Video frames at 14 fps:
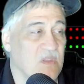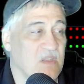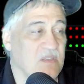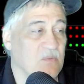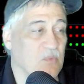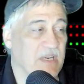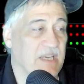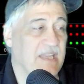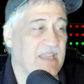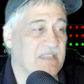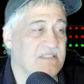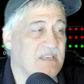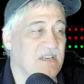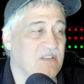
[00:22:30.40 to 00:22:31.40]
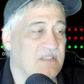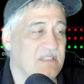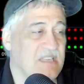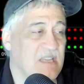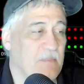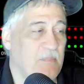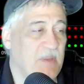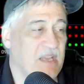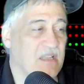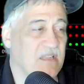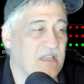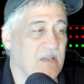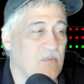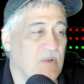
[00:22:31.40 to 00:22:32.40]
when it hits there,
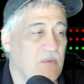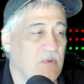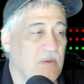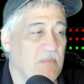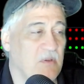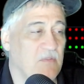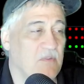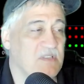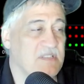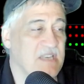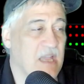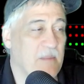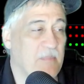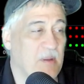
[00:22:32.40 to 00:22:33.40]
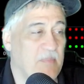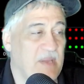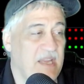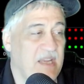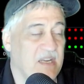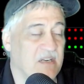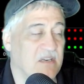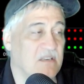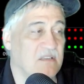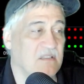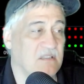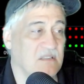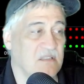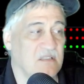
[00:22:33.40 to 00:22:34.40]
typically we would move our stop up here
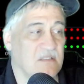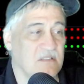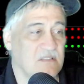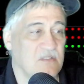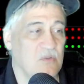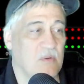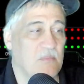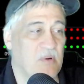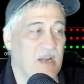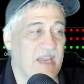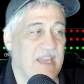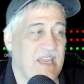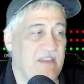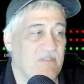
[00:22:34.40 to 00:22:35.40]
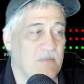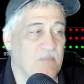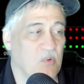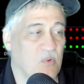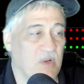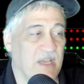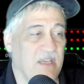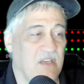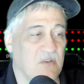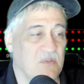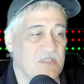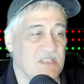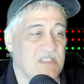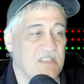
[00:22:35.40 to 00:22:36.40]
to a break-even point,
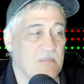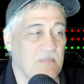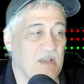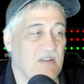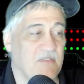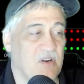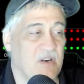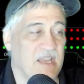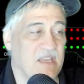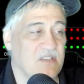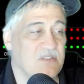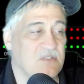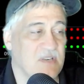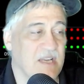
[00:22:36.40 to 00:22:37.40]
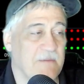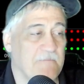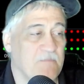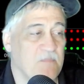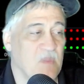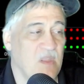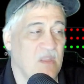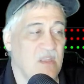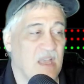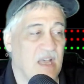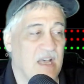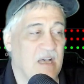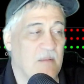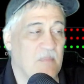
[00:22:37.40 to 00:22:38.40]
just above our entry.
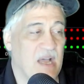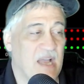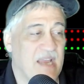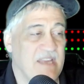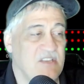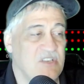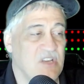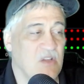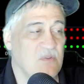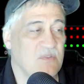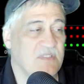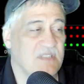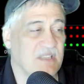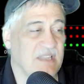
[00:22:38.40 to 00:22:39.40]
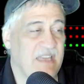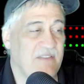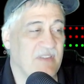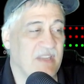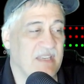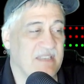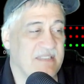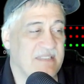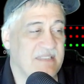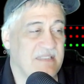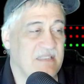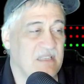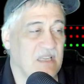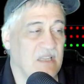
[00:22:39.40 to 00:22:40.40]
I chose to leave it.
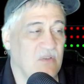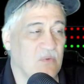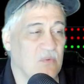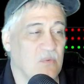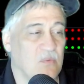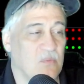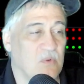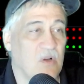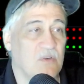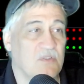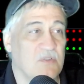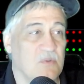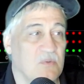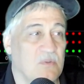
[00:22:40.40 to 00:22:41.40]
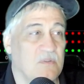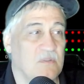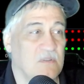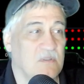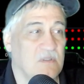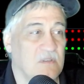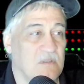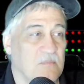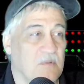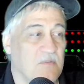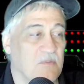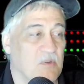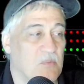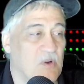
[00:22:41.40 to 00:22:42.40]
Ooh, wrong tool.
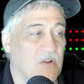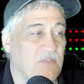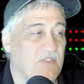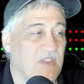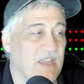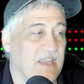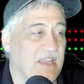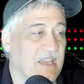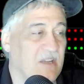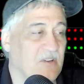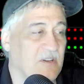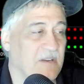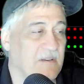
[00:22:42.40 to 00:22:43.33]
Moving the wrong thing. Hang on.